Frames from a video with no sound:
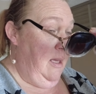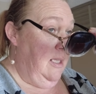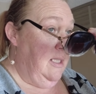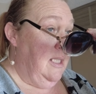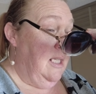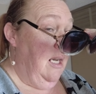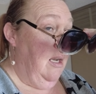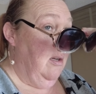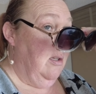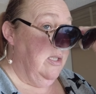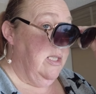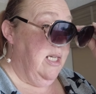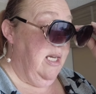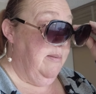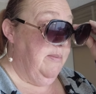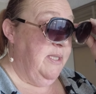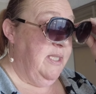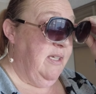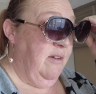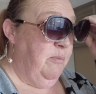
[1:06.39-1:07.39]
It's a long
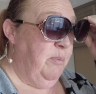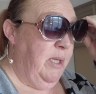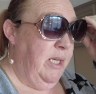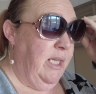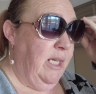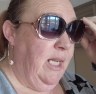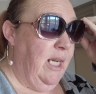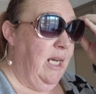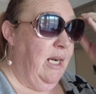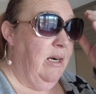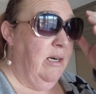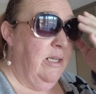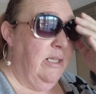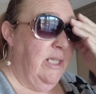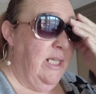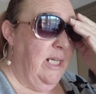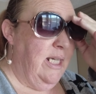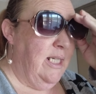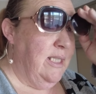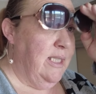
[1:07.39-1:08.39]
time since I've been in Killarney.
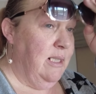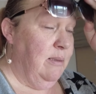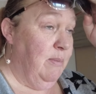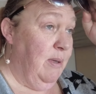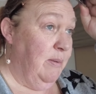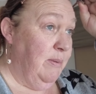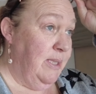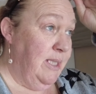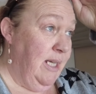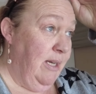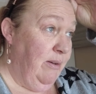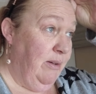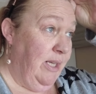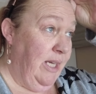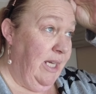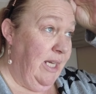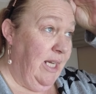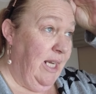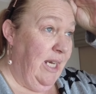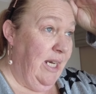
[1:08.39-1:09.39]
The last time I was down
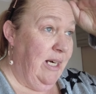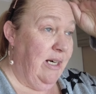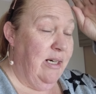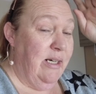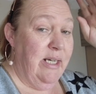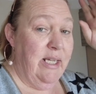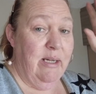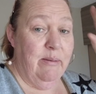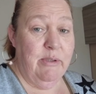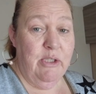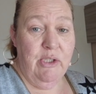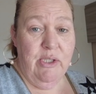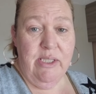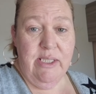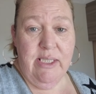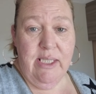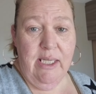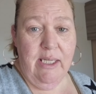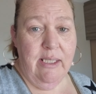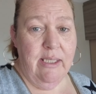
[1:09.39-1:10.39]
in Killarney, I was trying
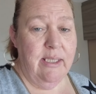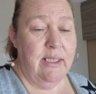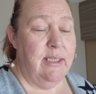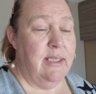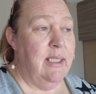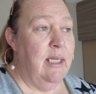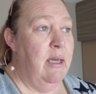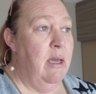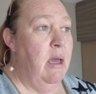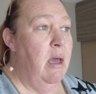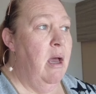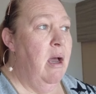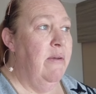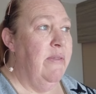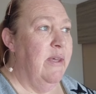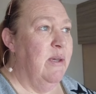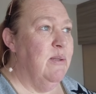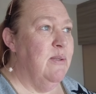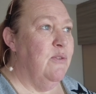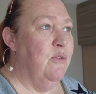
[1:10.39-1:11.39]
to think of this. I
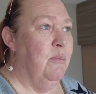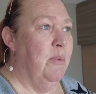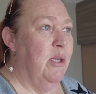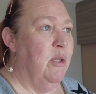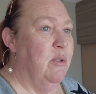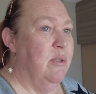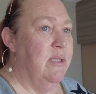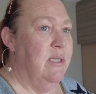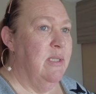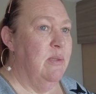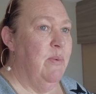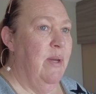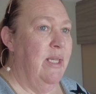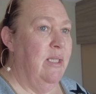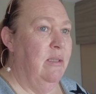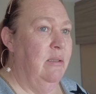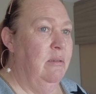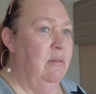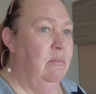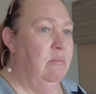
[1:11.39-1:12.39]
think it was for my cousin's
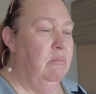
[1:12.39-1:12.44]
wedding.